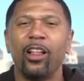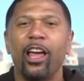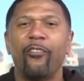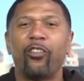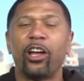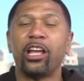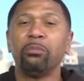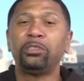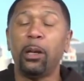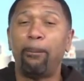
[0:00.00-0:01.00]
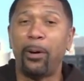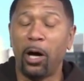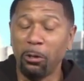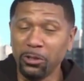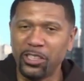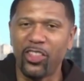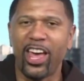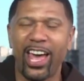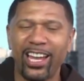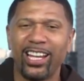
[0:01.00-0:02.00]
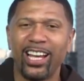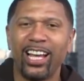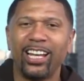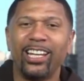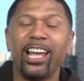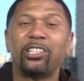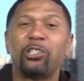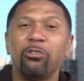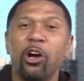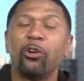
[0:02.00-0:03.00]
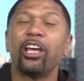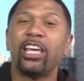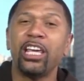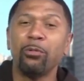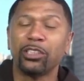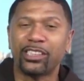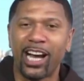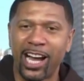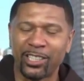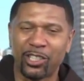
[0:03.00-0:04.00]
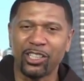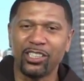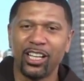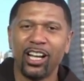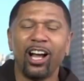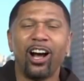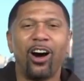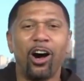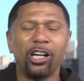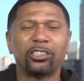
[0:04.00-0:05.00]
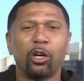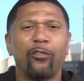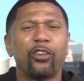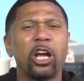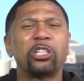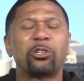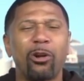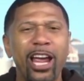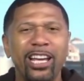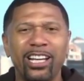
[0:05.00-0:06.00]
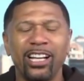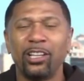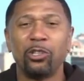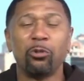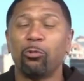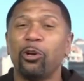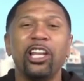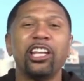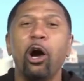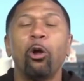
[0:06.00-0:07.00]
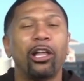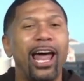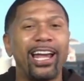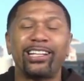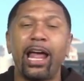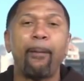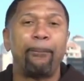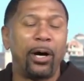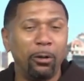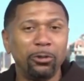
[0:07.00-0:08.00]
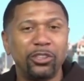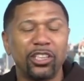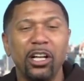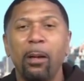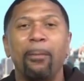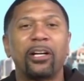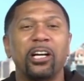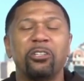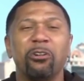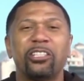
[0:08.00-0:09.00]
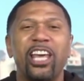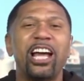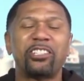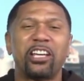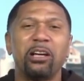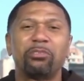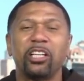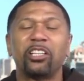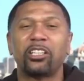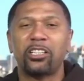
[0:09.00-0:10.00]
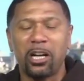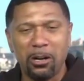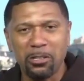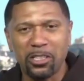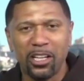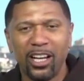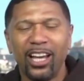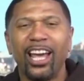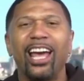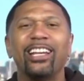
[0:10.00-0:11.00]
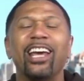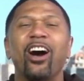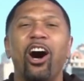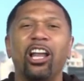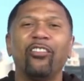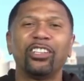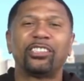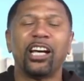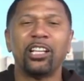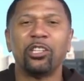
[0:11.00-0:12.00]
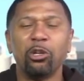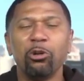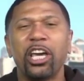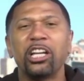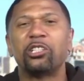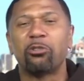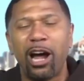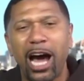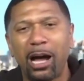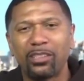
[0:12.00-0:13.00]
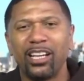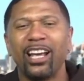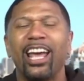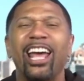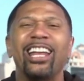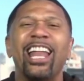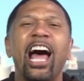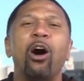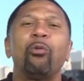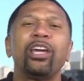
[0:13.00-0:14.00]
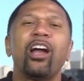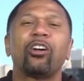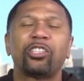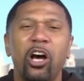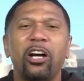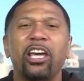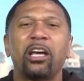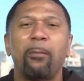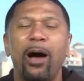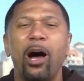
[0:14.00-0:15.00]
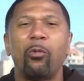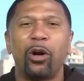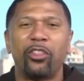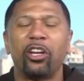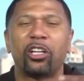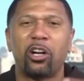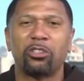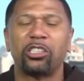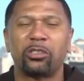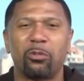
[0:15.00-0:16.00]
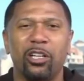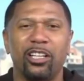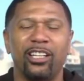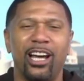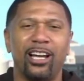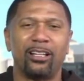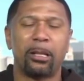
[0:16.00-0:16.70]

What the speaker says: And for him to post that lets you know that he was conscious. Also, if you're Drake, you really don't like that post because you're attaching him to the curse. And then all of a sudden you get dropped. And now we are talking about whether the curse is real or not.